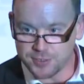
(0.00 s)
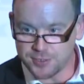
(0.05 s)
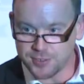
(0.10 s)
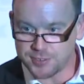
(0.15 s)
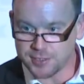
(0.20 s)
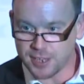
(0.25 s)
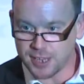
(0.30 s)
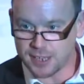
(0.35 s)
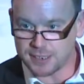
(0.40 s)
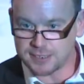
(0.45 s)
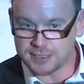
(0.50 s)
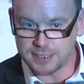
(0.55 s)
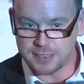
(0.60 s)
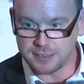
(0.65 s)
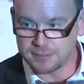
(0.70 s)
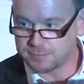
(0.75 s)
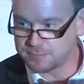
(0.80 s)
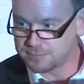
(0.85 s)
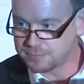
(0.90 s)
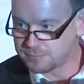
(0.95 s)
a society?
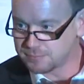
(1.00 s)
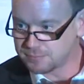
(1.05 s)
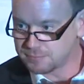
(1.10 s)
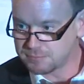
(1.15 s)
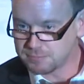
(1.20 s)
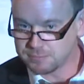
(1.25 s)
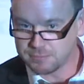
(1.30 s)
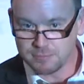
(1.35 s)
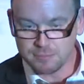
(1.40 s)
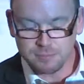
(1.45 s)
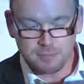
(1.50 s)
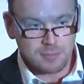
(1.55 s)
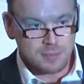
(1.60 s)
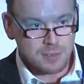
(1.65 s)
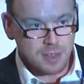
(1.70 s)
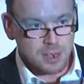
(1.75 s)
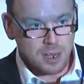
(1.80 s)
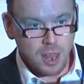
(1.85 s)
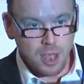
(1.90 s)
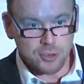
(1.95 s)

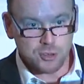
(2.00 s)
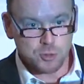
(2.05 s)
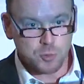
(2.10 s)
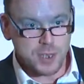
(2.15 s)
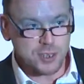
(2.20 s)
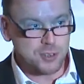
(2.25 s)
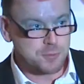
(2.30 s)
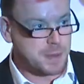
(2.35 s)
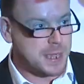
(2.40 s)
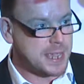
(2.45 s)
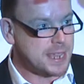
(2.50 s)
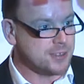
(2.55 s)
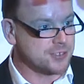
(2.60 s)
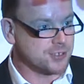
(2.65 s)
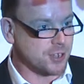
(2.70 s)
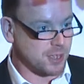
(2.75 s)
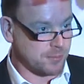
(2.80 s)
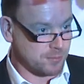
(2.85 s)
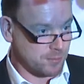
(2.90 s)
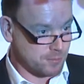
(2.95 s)
Last week's
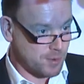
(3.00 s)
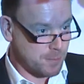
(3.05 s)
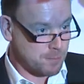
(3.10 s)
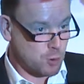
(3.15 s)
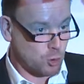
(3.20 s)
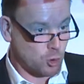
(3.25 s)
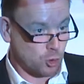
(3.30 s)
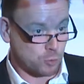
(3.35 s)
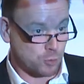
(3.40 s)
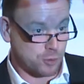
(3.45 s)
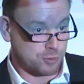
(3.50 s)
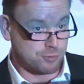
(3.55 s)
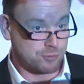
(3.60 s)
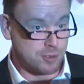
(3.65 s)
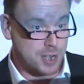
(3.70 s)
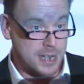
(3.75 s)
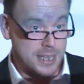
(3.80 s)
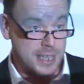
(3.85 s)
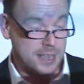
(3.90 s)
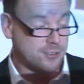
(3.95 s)
PISA report was
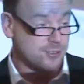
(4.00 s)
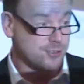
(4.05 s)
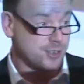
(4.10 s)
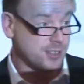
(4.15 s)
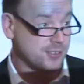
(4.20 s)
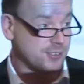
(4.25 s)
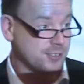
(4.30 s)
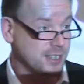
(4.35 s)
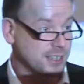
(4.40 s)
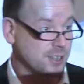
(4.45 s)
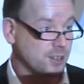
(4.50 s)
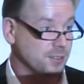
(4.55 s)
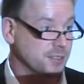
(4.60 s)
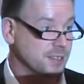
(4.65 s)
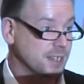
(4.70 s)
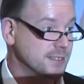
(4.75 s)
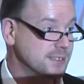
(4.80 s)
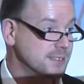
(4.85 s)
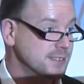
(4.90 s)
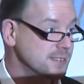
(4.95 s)
really interesting on
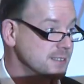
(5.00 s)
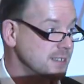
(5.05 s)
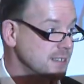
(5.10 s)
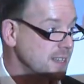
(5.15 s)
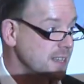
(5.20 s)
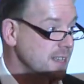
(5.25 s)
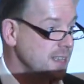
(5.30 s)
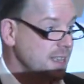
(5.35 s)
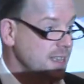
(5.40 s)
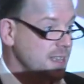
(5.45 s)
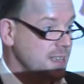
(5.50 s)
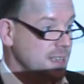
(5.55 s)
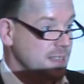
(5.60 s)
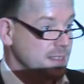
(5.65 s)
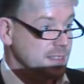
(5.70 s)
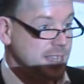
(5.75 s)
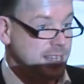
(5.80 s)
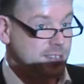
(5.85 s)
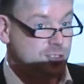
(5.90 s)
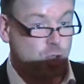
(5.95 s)
this.
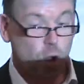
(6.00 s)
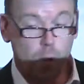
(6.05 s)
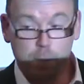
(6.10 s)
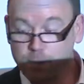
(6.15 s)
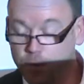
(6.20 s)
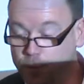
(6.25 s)
The top